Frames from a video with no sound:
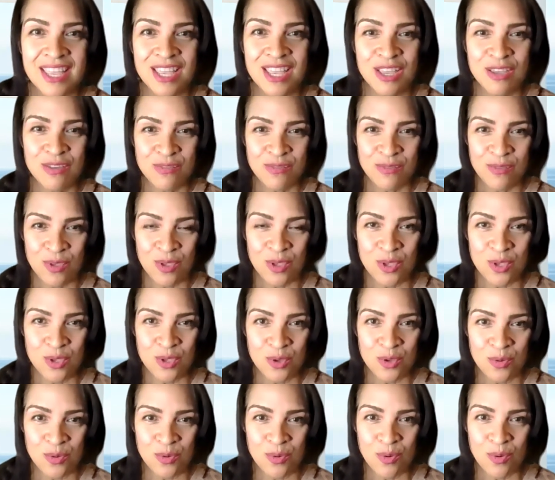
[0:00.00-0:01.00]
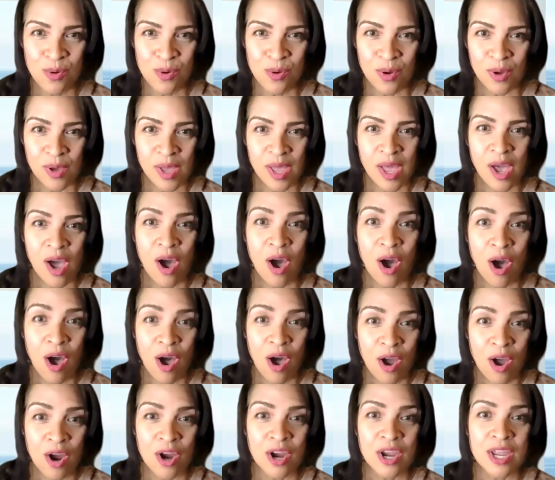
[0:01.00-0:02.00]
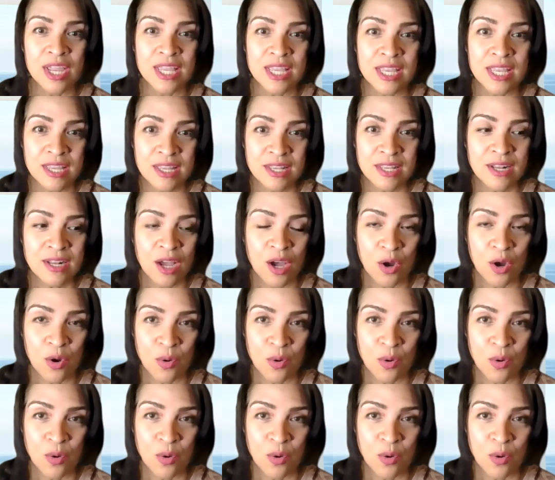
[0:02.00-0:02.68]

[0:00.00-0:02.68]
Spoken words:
If you are in